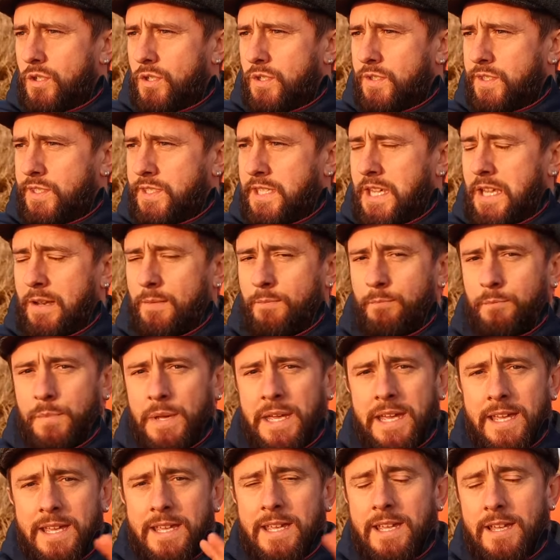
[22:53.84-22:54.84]
sit and
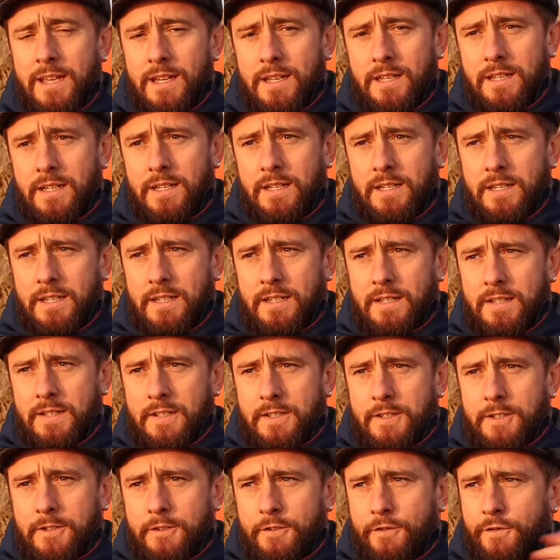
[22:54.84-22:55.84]
be
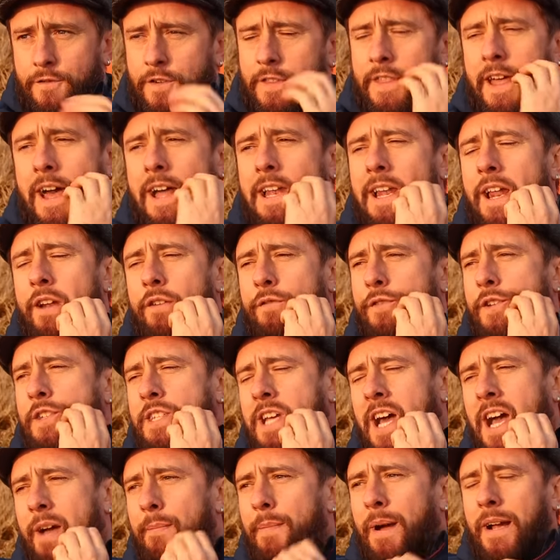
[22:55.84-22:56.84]
for that length of
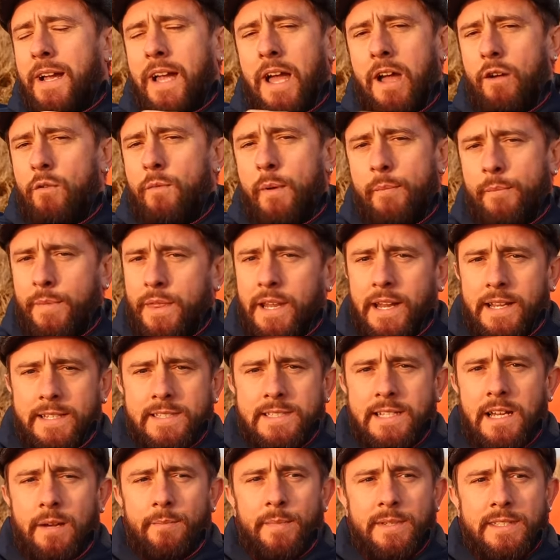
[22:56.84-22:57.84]
time, I can't remember the
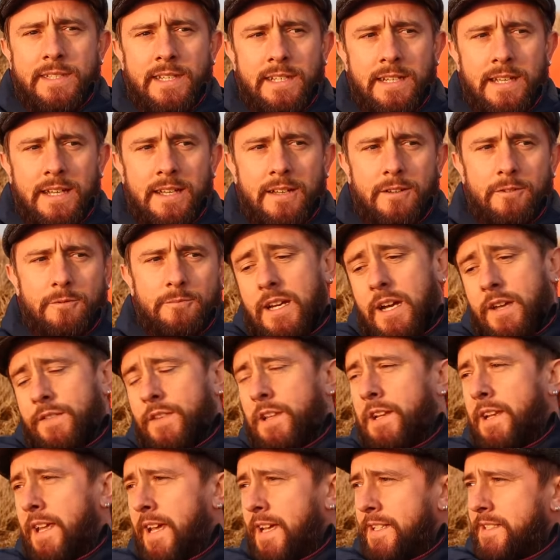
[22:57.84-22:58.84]
last time I did it. And
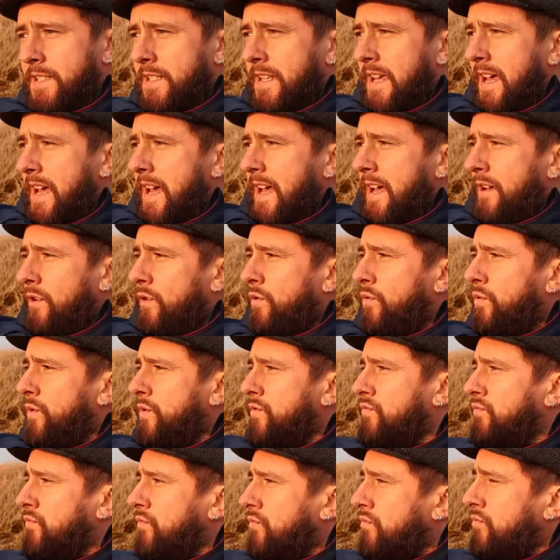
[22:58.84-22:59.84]
the lady there who
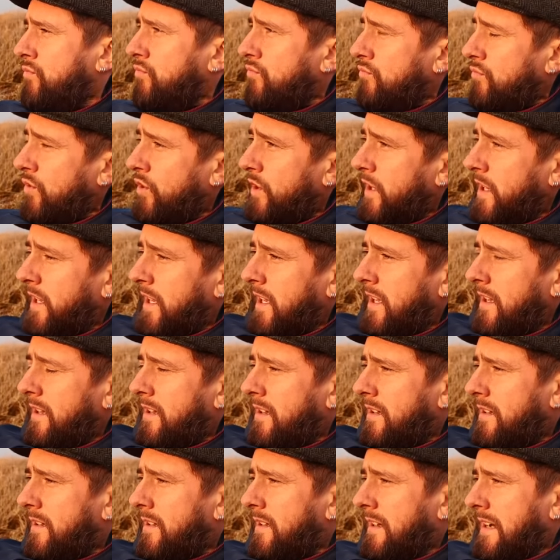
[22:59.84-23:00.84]
was running it,
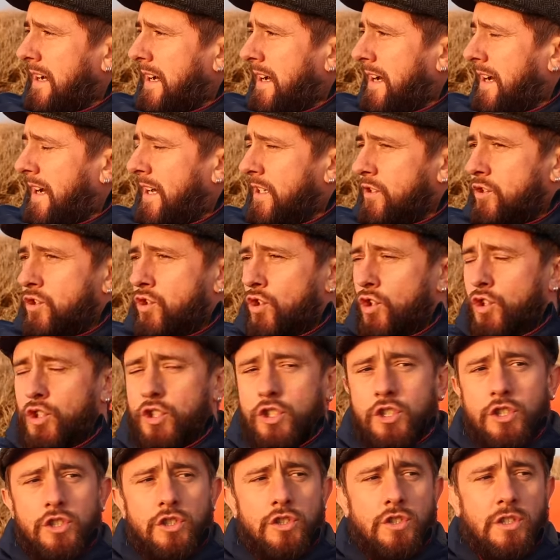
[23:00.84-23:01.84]
I
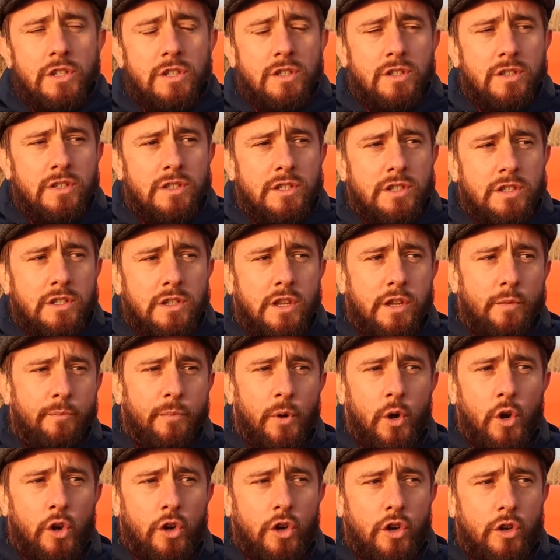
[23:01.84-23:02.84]
judged the
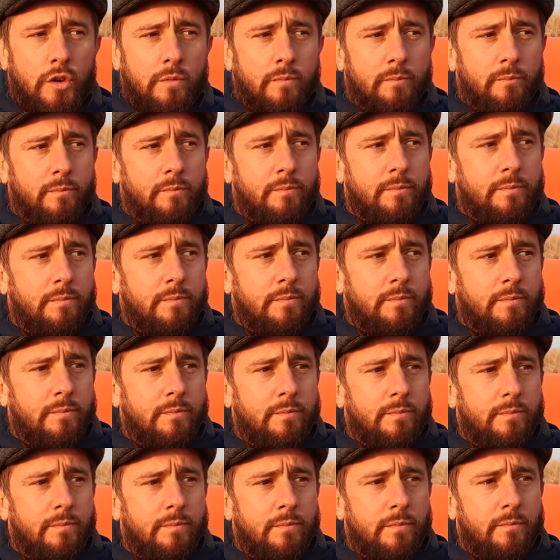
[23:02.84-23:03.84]
book
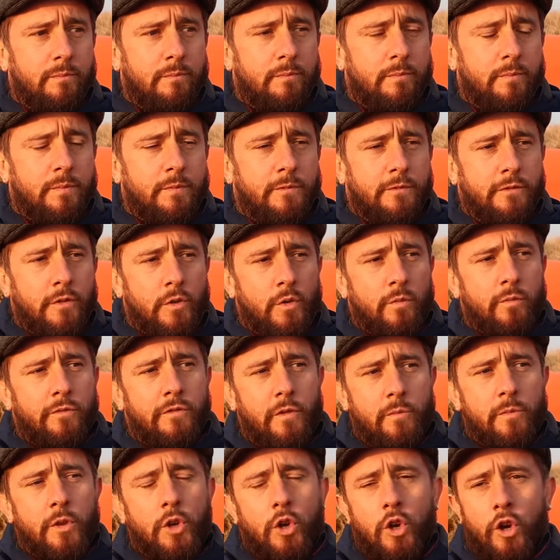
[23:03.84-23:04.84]

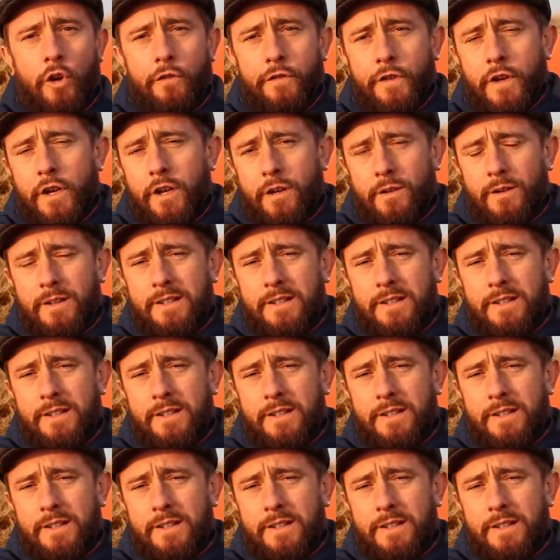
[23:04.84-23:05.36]
from the cover